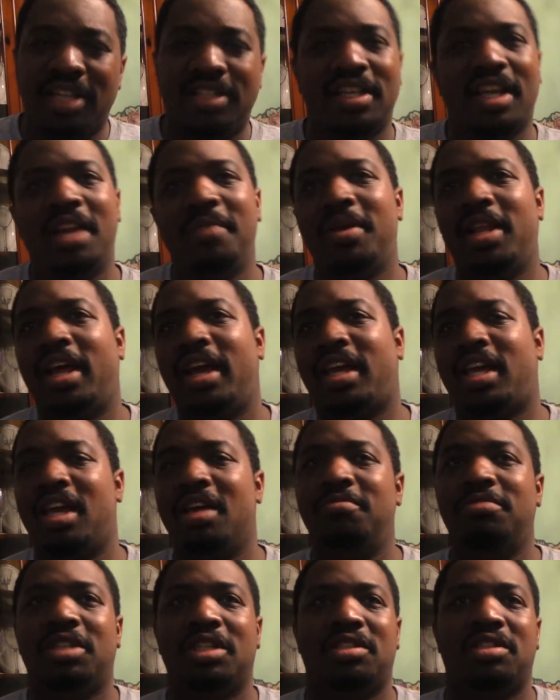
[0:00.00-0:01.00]
Is it gonna be like
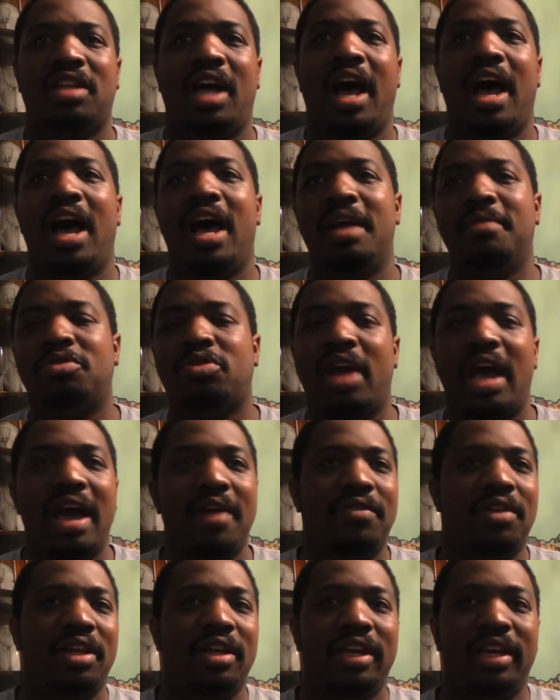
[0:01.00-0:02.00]
him just time
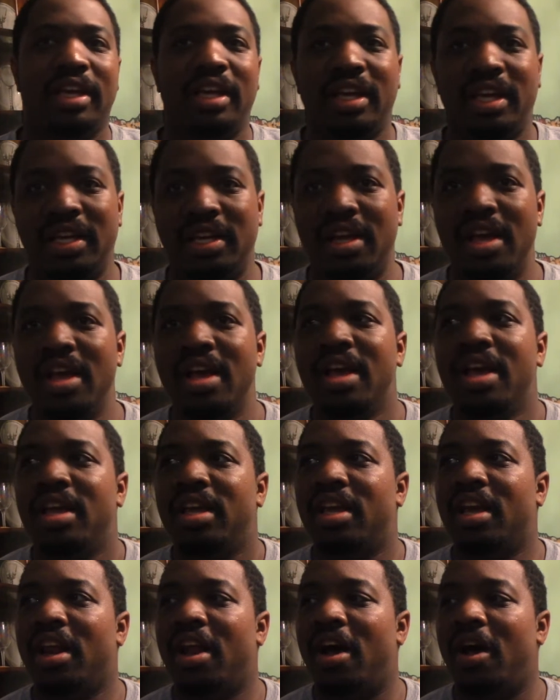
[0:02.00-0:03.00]
traveling and,
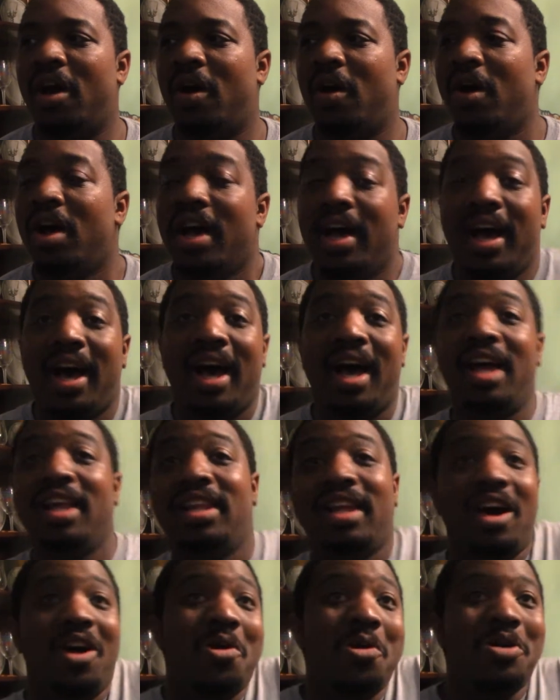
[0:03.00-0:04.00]
you know,
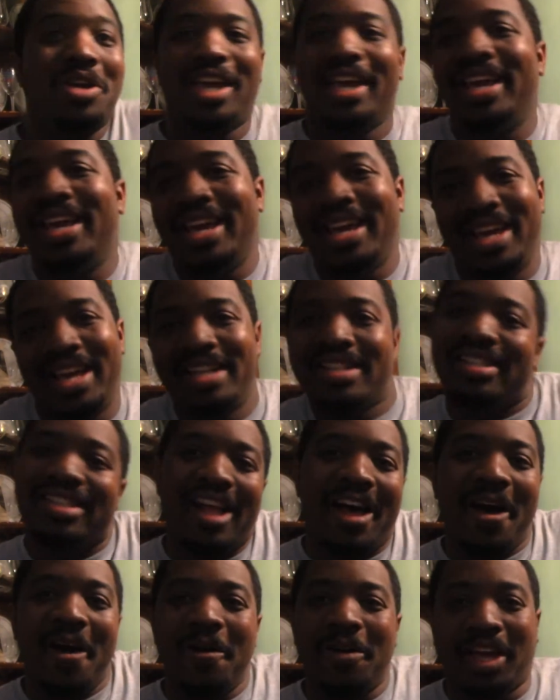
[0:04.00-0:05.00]
Loki, it's
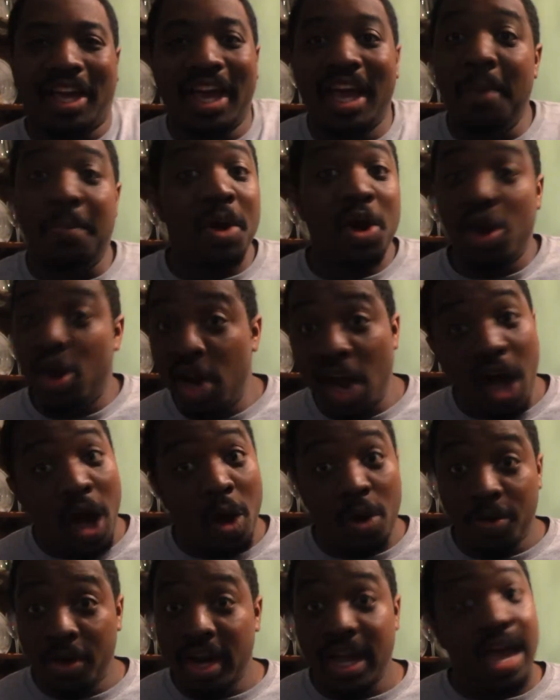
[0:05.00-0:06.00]
Loki. But
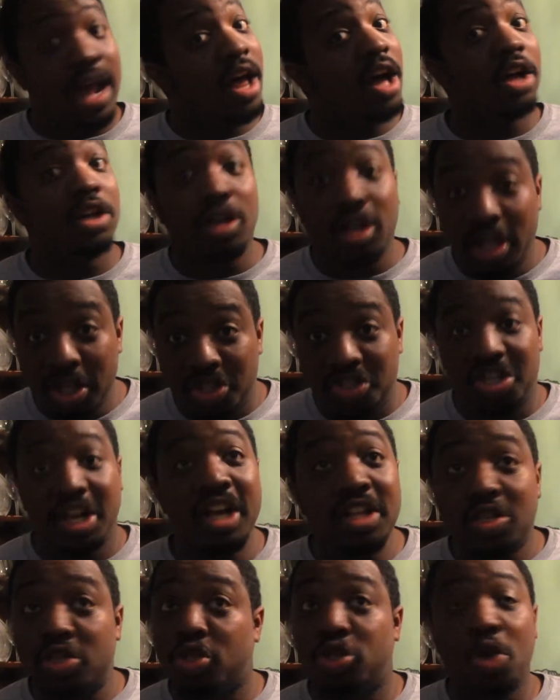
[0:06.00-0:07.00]
no, they got a
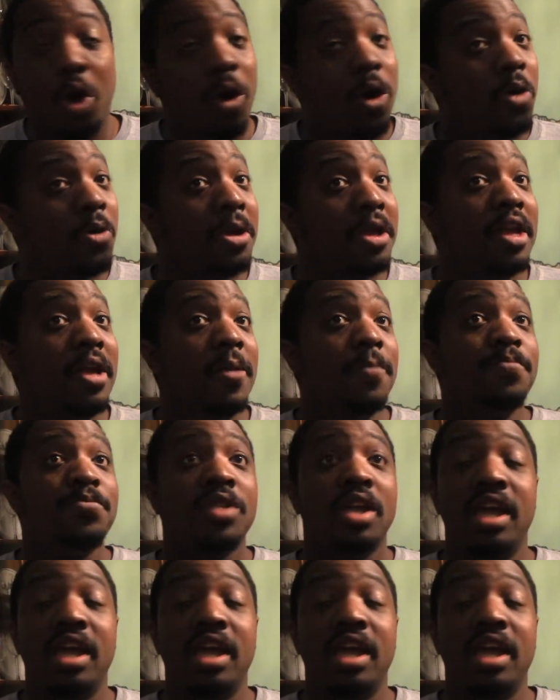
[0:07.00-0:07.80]
legit story.